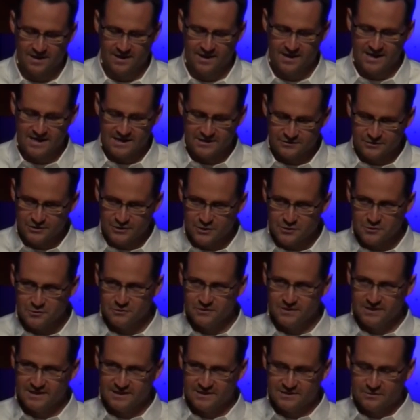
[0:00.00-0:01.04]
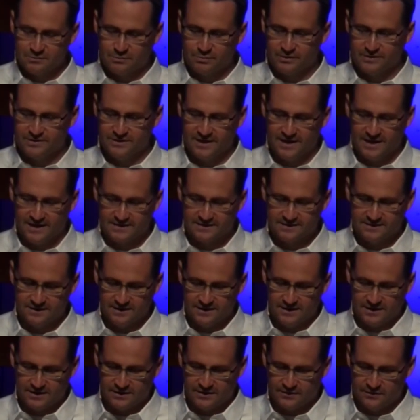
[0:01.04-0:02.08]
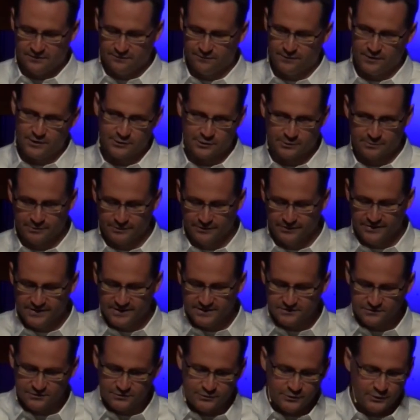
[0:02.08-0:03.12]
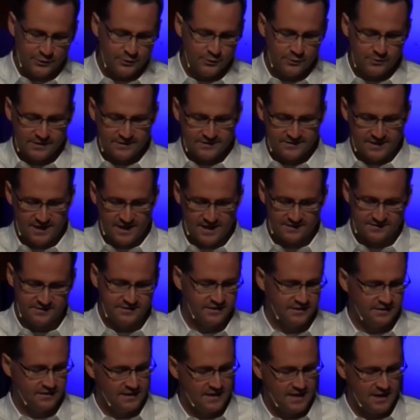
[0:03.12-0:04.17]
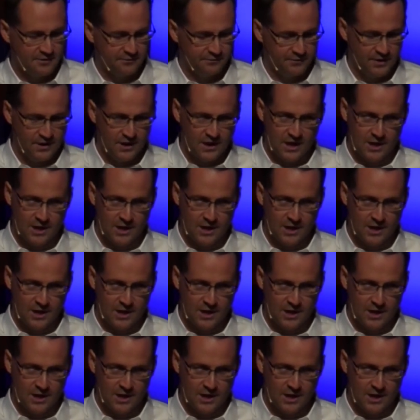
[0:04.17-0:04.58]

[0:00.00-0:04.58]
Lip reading: He's using it to protect the vulnerable. This too is Hesed love.